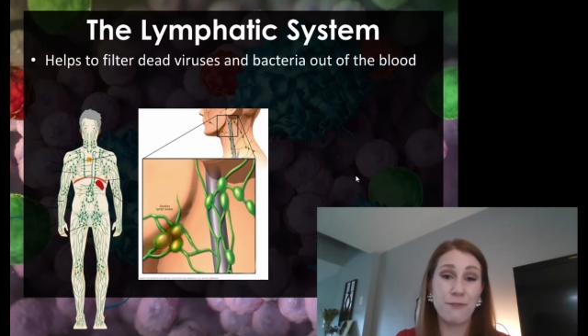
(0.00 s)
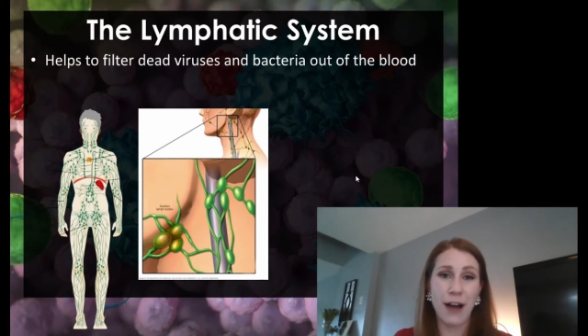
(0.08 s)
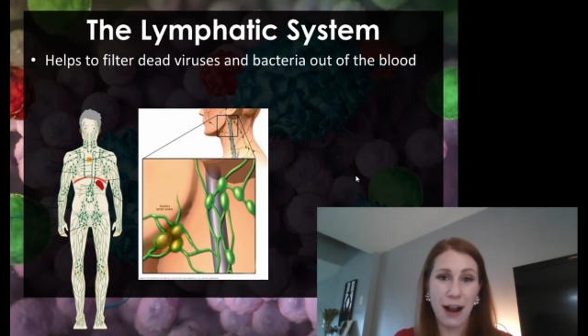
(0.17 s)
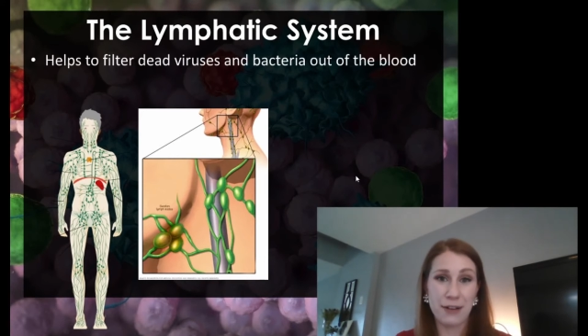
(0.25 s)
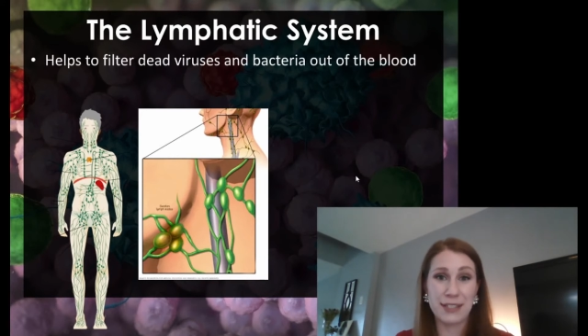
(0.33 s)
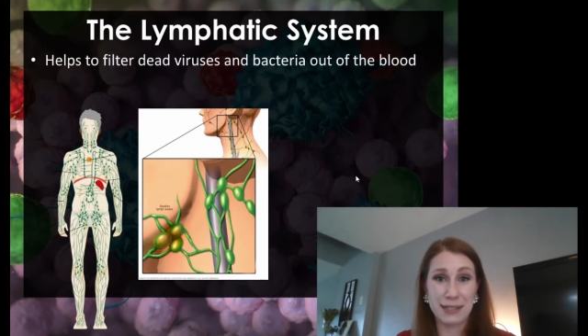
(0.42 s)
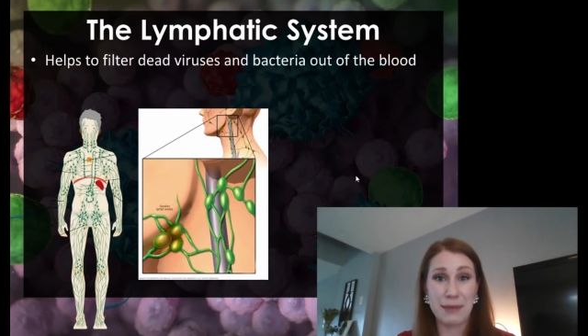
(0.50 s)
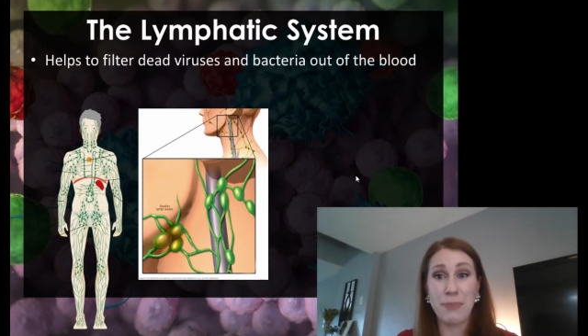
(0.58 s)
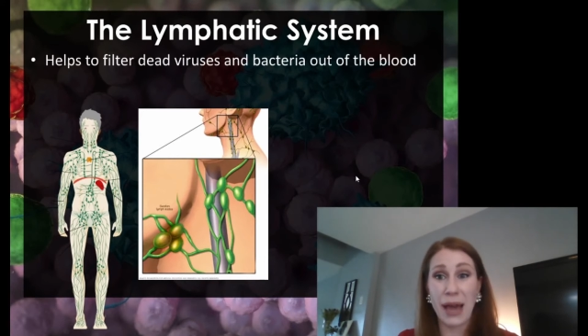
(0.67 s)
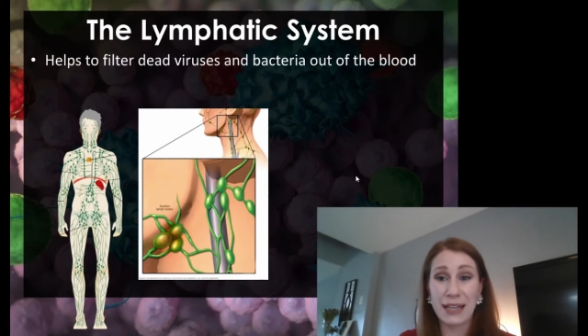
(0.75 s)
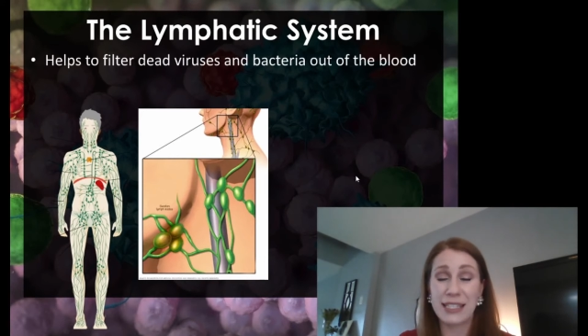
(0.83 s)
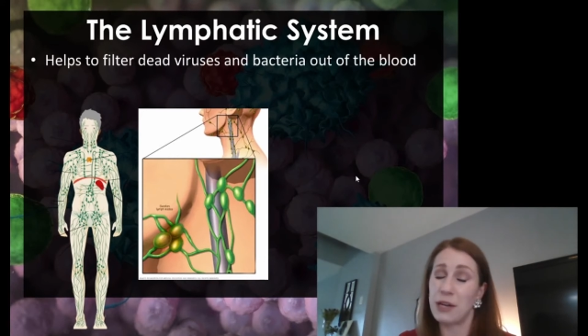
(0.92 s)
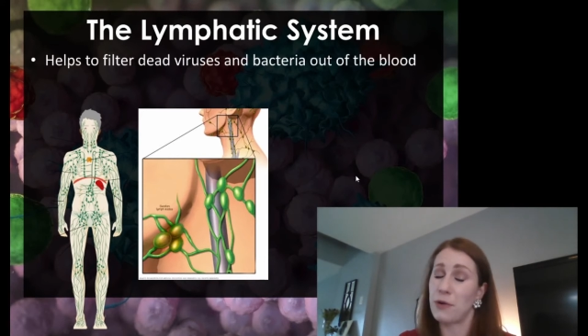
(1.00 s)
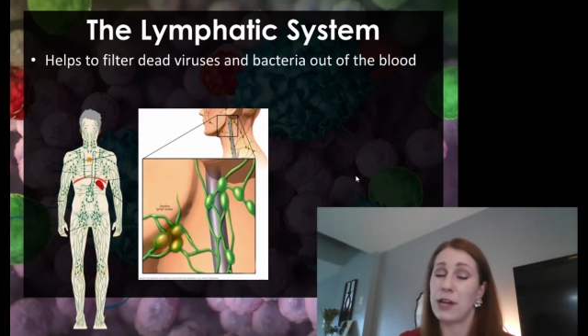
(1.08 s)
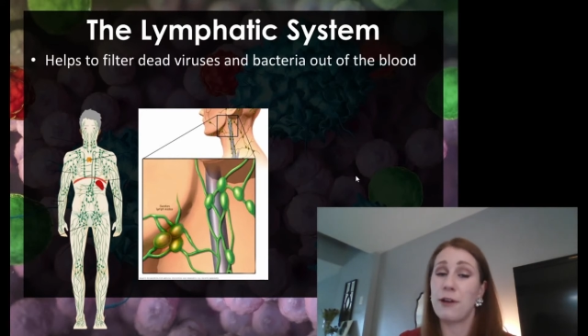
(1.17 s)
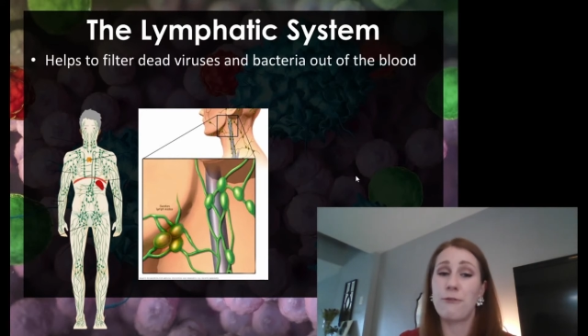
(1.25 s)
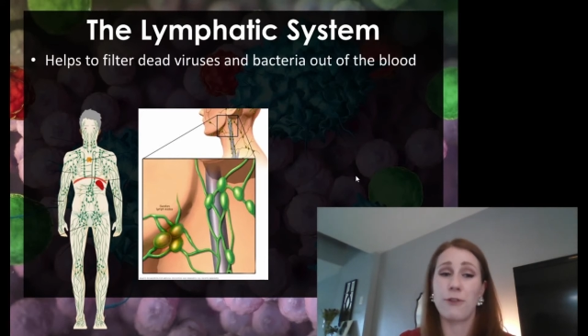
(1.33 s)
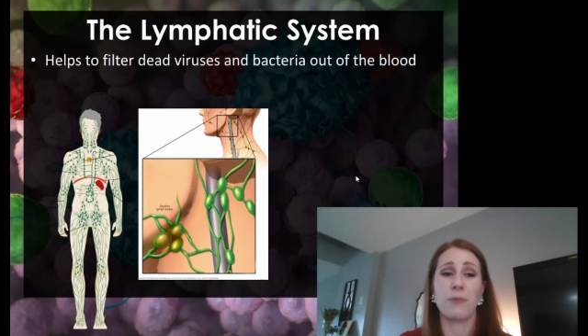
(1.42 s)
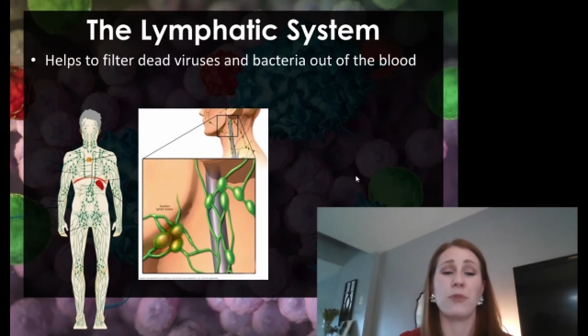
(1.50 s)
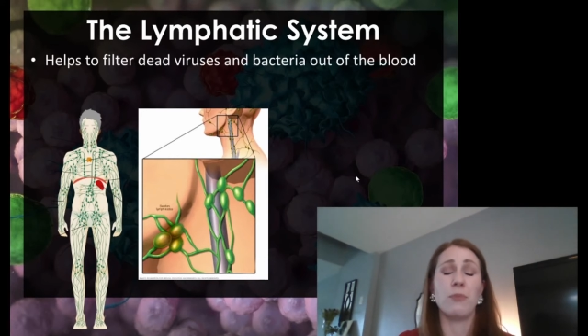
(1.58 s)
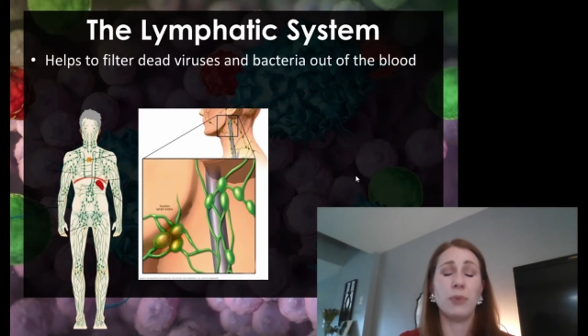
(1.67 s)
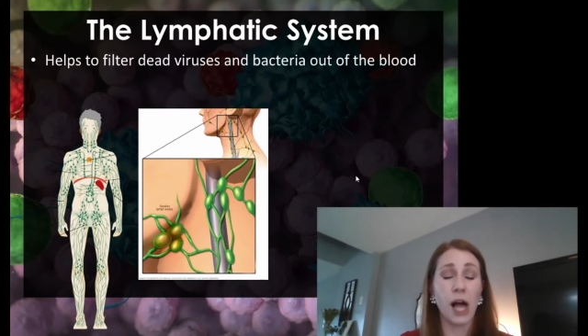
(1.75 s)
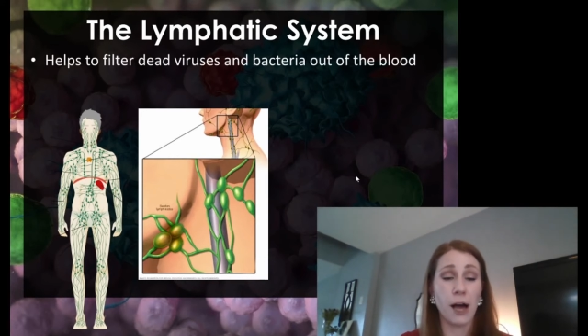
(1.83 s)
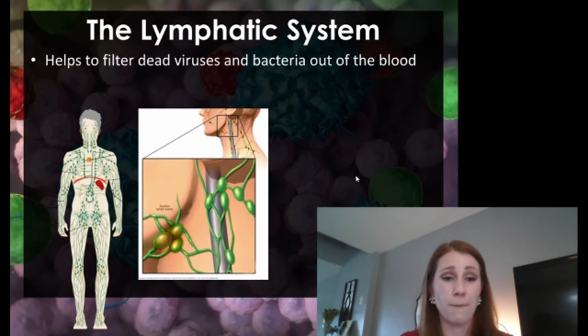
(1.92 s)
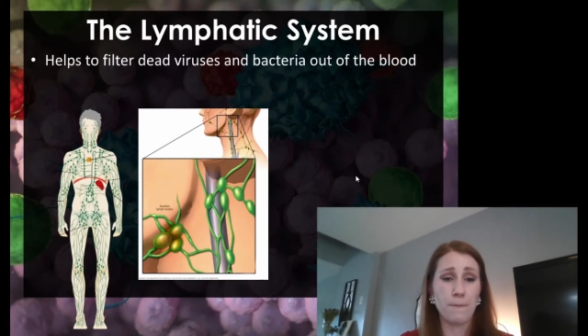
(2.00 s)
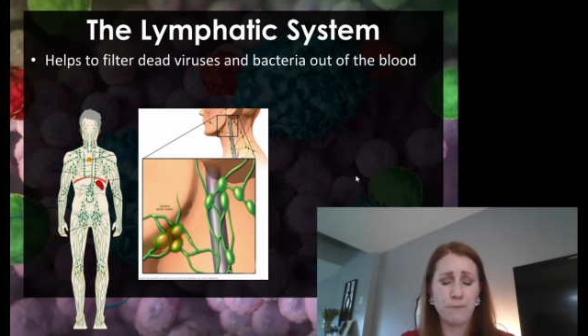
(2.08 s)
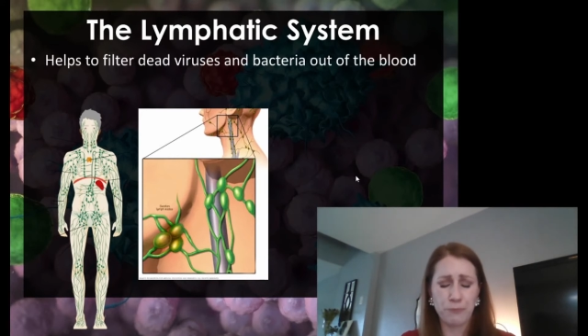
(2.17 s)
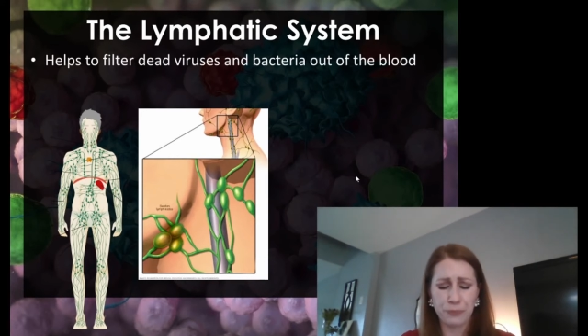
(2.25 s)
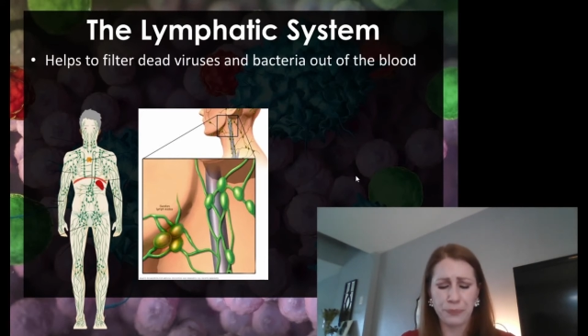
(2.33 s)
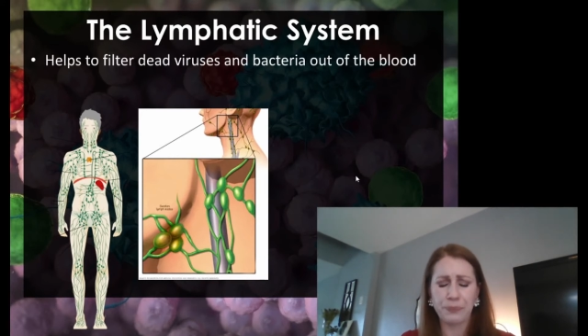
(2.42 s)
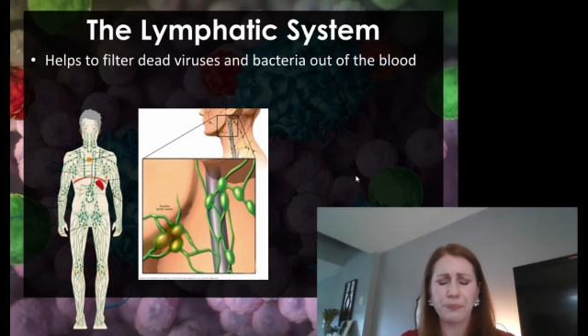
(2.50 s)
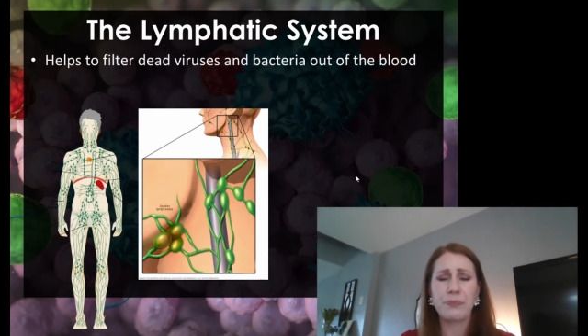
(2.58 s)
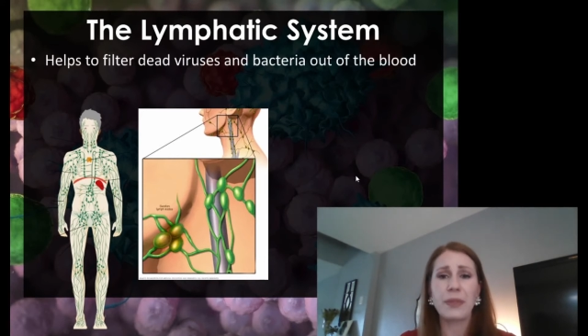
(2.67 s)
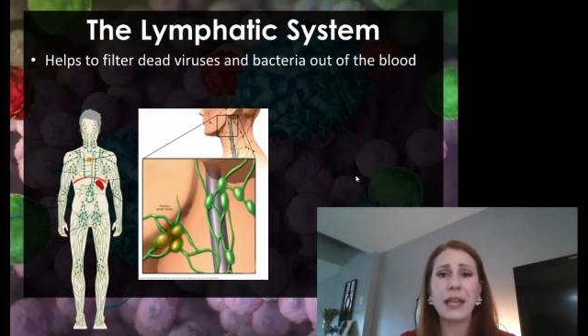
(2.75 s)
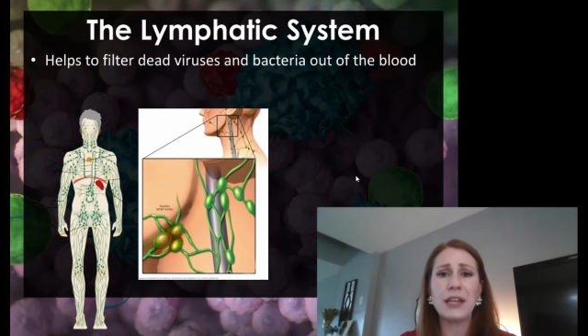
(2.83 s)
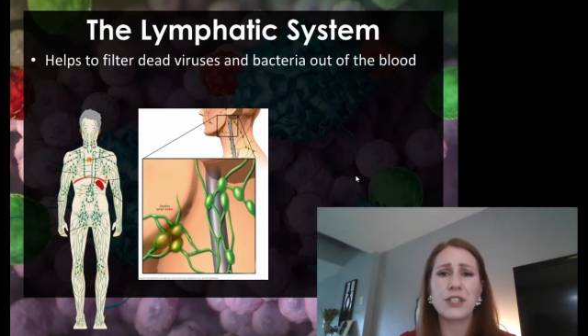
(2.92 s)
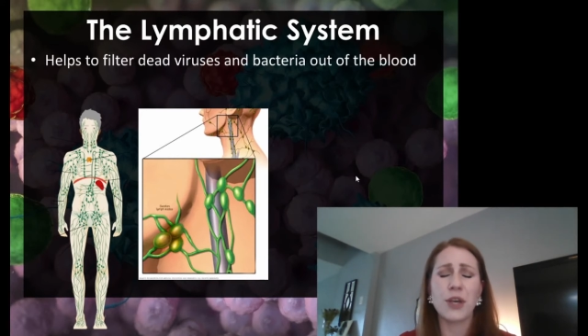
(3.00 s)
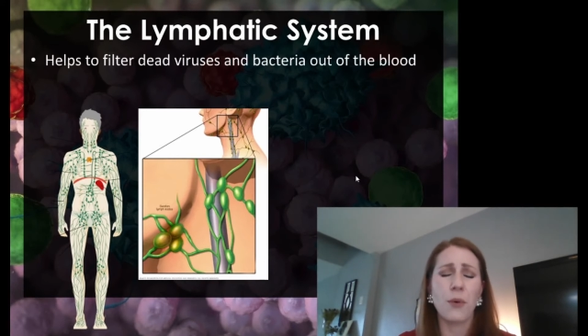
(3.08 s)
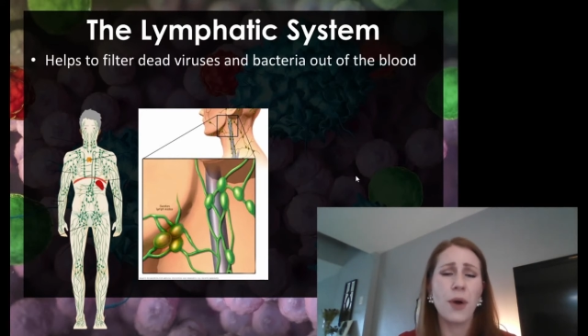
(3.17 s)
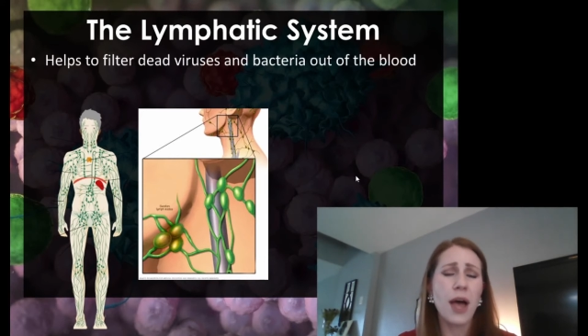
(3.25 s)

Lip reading: viruses and bacteria from the blood. So